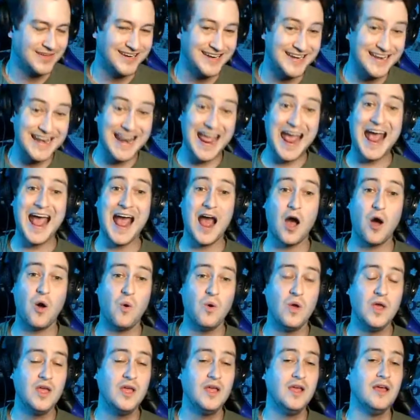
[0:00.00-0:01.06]

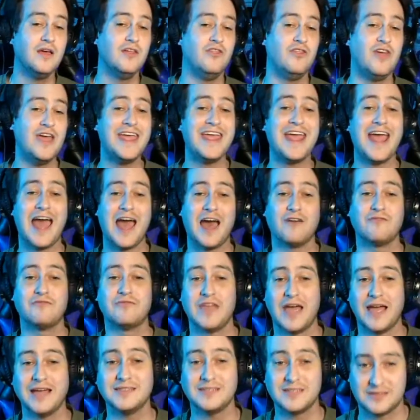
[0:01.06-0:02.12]
Now they have
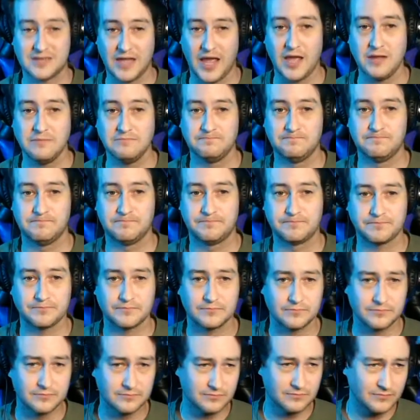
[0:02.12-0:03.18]
that set
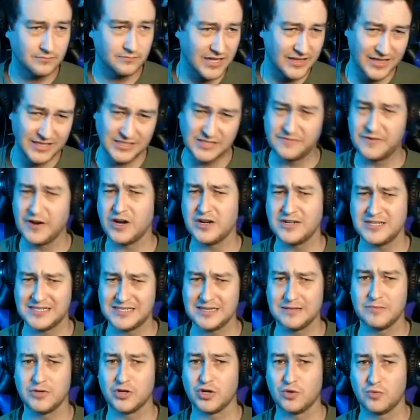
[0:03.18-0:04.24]
that's very
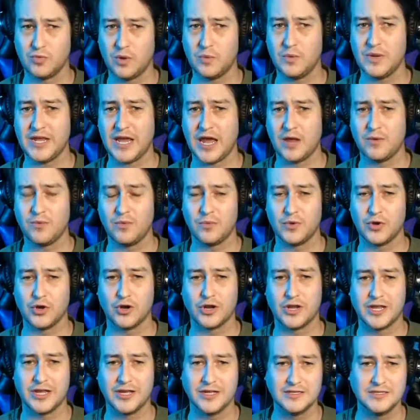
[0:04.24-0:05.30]
similar to what we had when we were
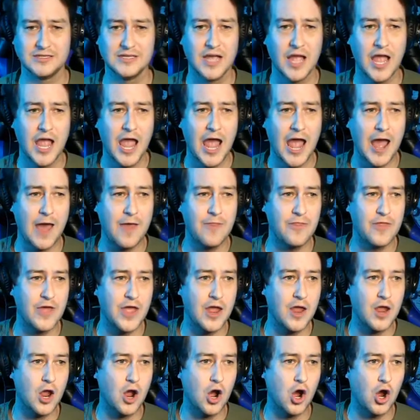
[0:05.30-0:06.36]
kids, and
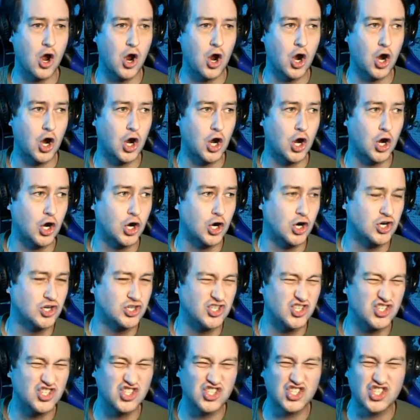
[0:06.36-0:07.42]
they are
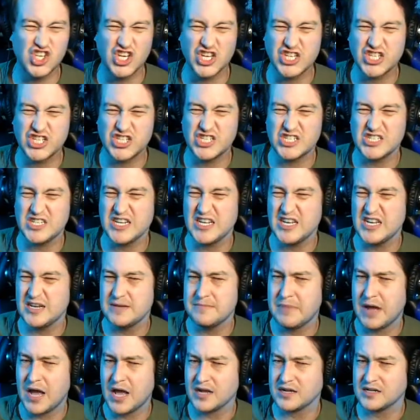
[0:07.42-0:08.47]

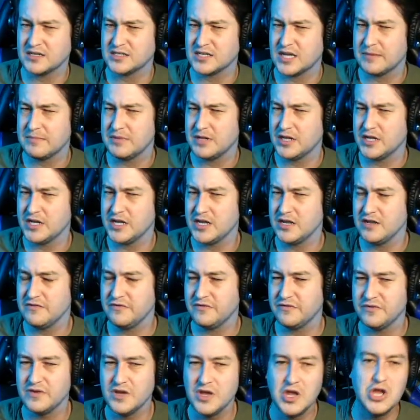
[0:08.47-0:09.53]
$16, I
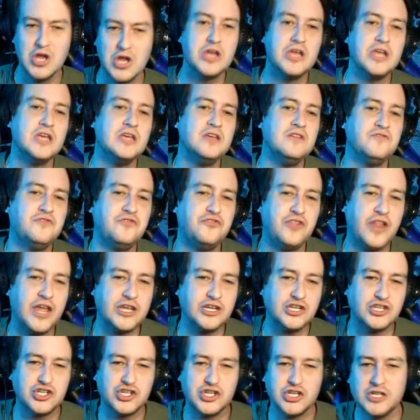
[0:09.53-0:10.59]
believe.
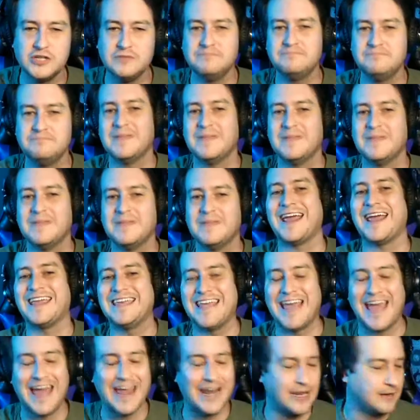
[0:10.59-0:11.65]
Inflation, I
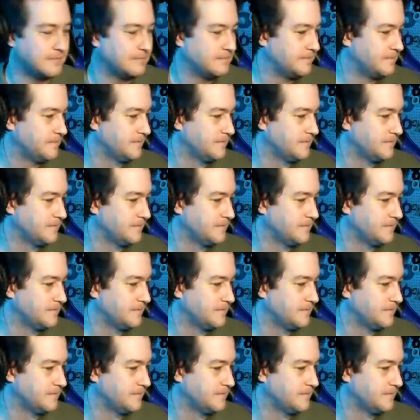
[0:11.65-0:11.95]
get it.